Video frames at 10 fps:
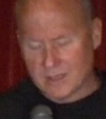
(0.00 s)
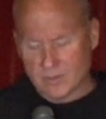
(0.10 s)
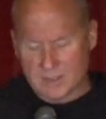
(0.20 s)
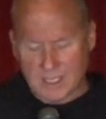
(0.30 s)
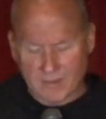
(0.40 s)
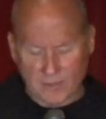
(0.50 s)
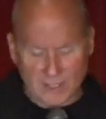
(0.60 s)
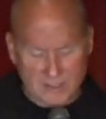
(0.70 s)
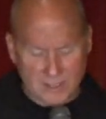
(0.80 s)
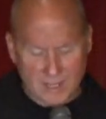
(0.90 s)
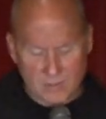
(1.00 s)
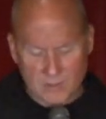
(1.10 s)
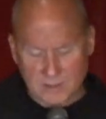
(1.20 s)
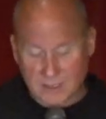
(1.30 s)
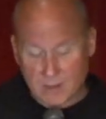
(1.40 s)
that would take flesh. That
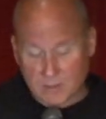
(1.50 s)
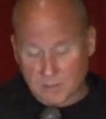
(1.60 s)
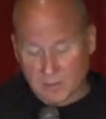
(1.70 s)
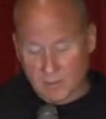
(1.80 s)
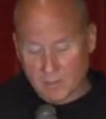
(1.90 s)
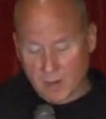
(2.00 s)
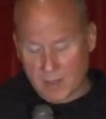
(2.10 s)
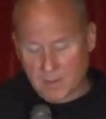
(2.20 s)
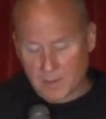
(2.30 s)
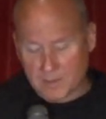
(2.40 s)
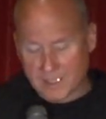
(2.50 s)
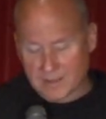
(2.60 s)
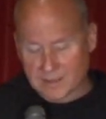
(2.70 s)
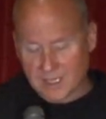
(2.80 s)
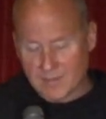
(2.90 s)
was that was pretty remarkable. But that
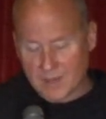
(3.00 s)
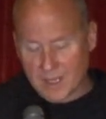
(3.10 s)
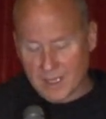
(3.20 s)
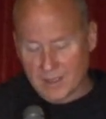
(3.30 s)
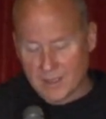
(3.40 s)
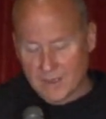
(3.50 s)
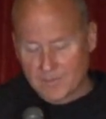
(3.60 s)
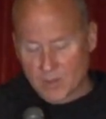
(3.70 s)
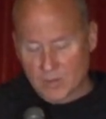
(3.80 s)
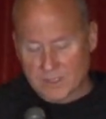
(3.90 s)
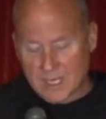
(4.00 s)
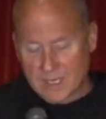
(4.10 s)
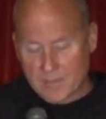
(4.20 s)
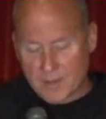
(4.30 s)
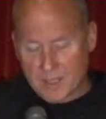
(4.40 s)
same God would take
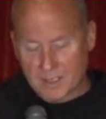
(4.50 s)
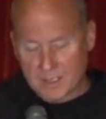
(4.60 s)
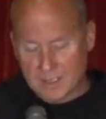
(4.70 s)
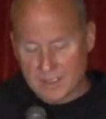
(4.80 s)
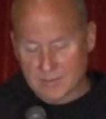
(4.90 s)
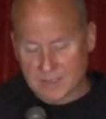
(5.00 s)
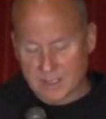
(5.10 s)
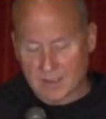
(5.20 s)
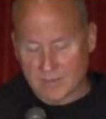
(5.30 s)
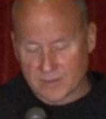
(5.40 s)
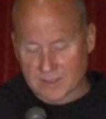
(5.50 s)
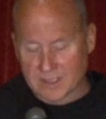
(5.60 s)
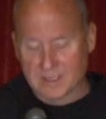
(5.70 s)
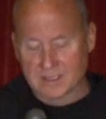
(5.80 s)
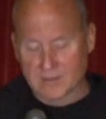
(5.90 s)
upon himself the
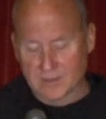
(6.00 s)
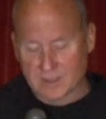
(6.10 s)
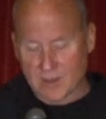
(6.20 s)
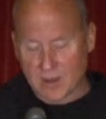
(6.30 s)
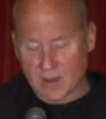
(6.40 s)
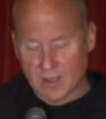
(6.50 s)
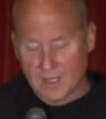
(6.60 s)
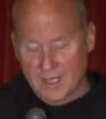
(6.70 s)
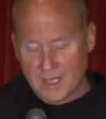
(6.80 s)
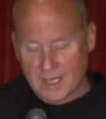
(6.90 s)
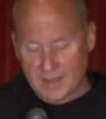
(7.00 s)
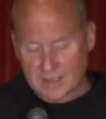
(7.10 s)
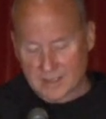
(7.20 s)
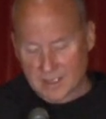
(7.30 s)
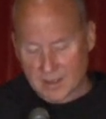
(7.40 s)
sins of us all. And
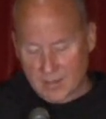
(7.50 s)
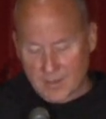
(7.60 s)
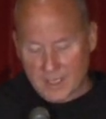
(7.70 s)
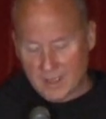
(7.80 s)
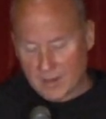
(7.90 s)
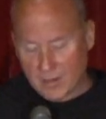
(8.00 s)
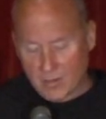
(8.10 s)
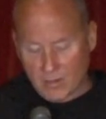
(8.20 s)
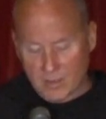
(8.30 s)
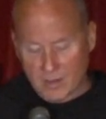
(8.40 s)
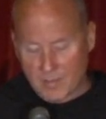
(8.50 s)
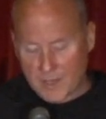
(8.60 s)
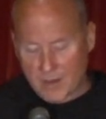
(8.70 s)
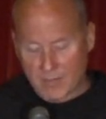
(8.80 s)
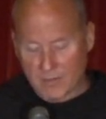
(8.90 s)
this almighty, all holy, all
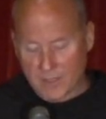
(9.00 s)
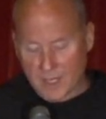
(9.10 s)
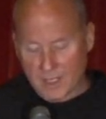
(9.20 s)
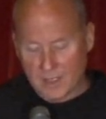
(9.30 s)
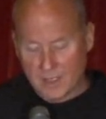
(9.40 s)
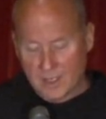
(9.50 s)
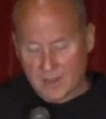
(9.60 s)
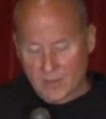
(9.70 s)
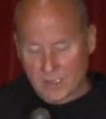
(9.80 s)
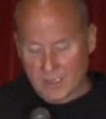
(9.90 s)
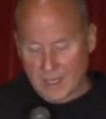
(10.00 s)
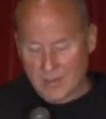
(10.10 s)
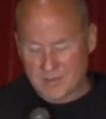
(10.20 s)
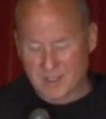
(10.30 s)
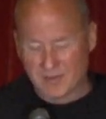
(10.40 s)
powerful God would allow
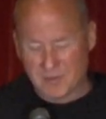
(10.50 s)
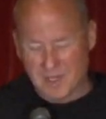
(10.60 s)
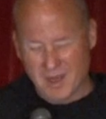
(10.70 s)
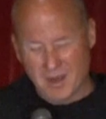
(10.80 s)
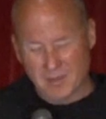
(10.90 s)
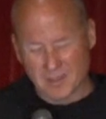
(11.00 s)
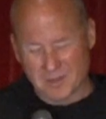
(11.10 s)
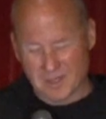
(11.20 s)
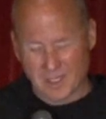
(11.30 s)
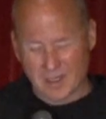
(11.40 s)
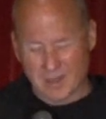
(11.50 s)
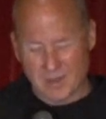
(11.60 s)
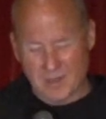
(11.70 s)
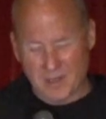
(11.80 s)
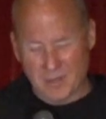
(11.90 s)
himself to be humble, to literally
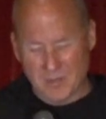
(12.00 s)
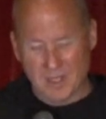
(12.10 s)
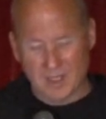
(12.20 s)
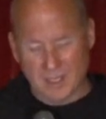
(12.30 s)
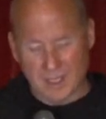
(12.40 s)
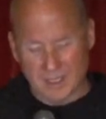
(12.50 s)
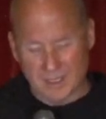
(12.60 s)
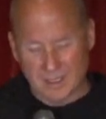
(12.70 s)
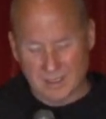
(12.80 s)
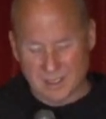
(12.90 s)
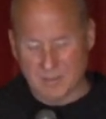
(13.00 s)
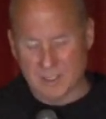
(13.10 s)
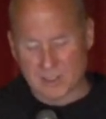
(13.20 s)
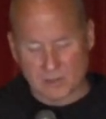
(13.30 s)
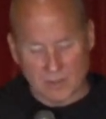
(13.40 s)
be humiliated, to be
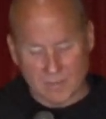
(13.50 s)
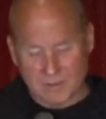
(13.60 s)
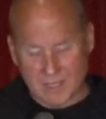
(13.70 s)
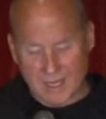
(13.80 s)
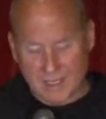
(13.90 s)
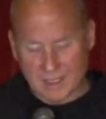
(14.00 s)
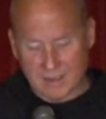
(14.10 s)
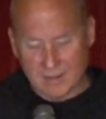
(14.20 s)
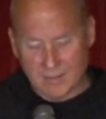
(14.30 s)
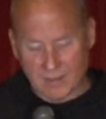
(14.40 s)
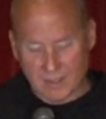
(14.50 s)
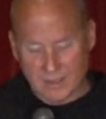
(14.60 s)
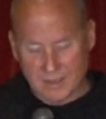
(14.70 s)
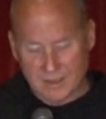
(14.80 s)
stripped naked, right?